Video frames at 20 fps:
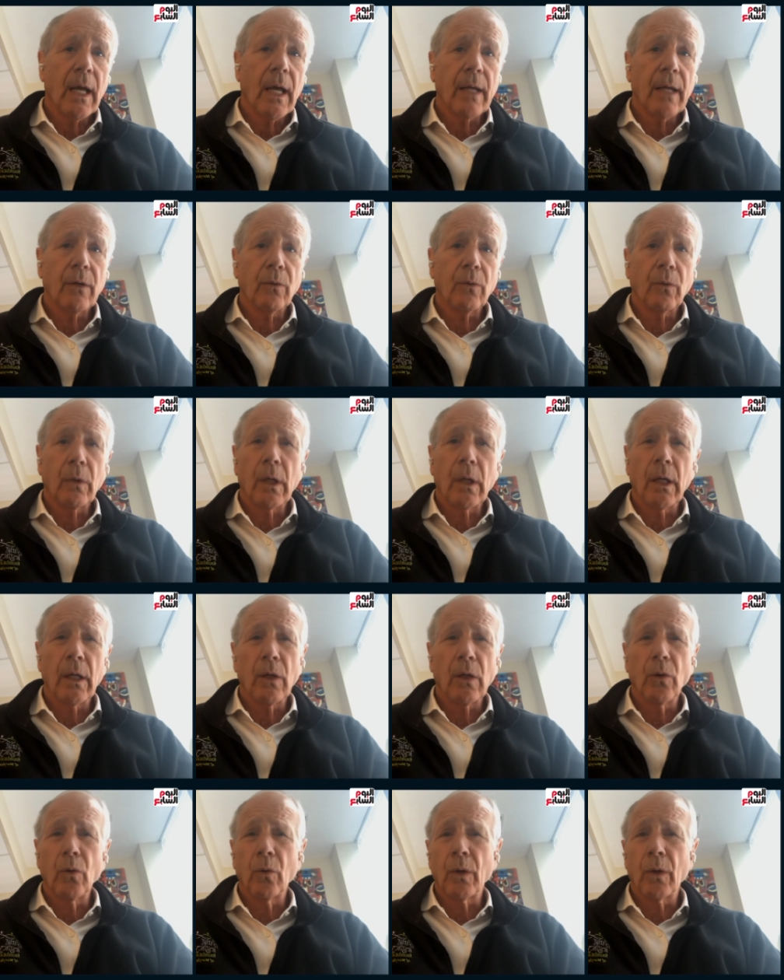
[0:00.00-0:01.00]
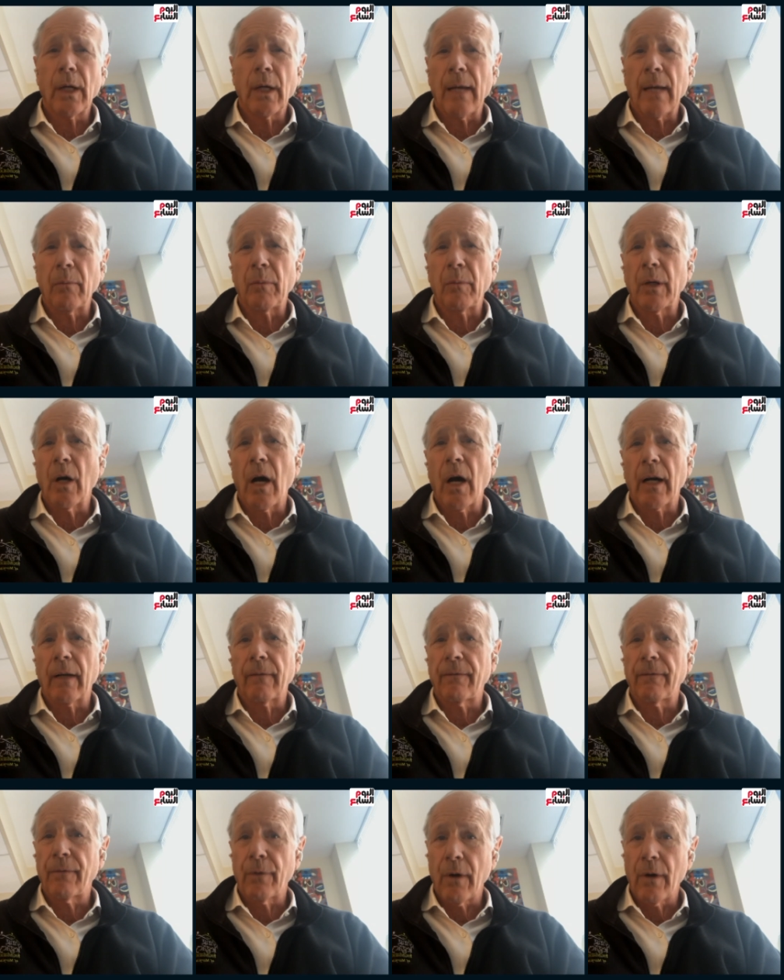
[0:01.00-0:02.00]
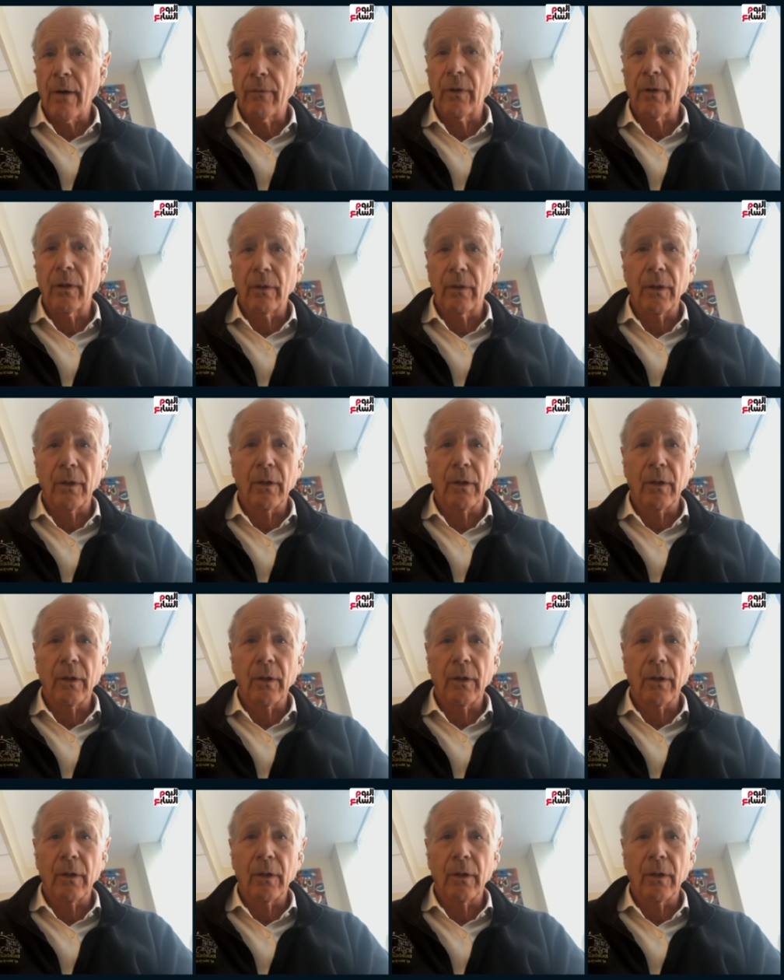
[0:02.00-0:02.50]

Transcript: And you can't be on it forever.